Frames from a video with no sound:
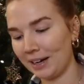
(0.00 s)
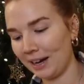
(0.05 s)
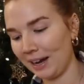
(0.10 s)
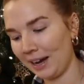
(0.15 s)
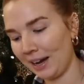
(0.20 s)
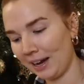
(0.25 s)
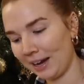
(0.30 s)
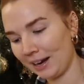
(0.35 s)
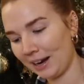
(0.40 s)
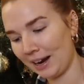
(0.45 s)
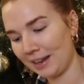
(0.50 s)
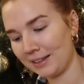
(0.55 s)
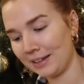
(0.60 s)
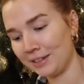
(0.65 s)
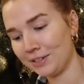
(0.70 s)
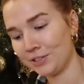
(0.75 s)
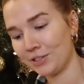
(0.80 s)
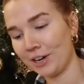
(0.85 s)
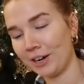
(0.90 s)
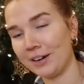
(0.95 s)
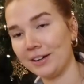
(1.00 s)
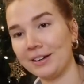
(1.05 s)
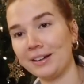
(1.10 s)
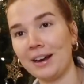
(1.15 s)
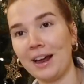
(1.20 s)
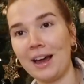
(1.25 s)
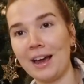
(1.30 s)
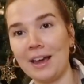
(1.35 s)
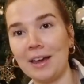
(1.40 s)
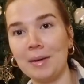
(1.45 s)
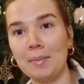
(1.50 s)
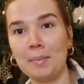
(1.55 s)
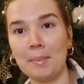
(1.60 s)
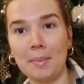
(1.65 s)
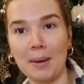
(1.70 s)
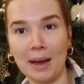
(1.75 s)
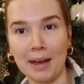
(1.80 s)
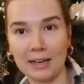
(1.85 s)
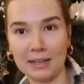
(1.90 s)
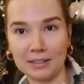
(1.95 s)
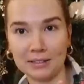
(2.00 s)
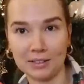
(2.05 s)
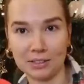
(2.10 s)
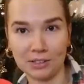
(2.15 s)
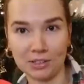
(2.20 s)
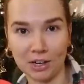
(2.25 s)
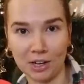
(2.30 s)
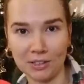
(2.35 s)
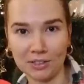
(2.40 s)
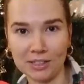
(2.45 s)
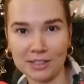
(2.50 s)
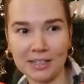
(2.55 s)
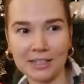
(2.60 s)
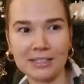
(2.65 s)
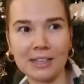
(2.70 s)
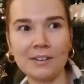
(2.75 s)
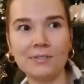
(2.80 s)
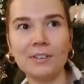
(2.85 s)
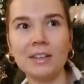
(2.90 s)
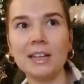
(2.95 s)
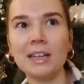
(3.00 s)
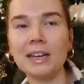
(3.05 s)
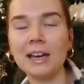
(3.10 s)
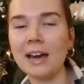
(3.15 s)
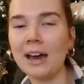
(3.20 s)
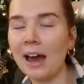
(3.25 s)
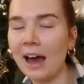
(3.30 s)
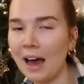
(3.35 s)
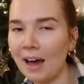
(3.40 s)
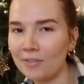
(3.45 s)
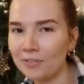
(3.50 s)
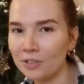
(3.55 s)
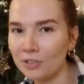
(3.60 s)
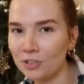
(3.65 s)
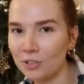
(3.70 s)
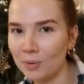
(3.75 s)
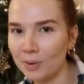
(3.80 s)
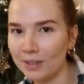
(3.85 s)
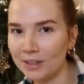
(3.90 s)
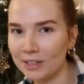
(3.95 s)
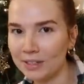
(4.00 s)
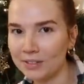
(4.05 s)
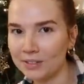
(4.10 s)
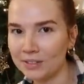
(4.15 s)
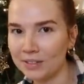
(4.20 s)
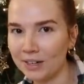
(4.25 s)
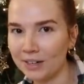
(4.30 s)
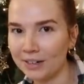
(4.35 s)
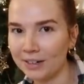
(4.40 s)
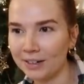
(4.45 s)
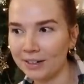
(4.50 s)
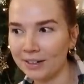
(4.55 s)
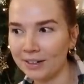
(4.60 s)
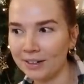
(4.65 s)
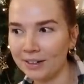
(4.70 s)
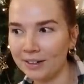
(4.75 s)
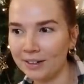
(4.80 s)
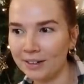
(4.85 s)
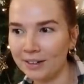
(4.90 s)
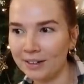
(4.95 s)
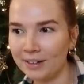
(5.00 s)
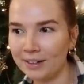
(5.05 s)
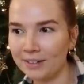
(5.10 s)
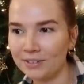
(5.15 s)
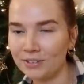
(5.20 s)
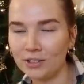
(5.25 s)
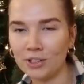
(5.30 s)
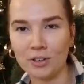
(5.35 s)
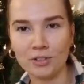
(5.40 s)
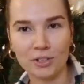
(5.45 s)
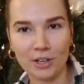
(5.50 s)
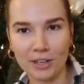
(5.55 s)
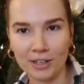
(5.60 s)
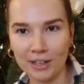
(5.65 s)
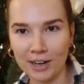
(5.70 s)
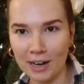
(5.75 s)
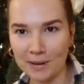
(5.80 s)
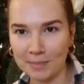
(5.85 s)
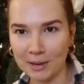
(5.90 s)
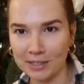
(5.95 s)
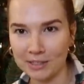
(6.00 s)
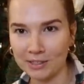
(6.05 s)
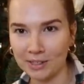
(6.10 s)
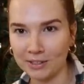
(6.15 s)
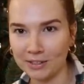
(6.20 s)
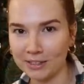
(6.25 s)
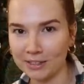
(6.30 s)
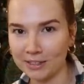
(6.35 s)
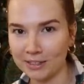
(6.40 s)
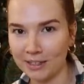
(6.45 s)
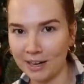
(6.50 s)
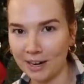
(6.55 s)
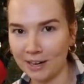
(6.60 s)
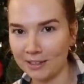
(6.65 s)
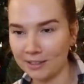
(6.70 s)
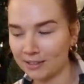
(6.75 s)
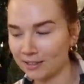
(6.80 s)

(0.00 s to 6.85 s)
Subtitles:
And I think Jared and I might start this because I feel like I have to do it this year. So Jared and I might start this tonight.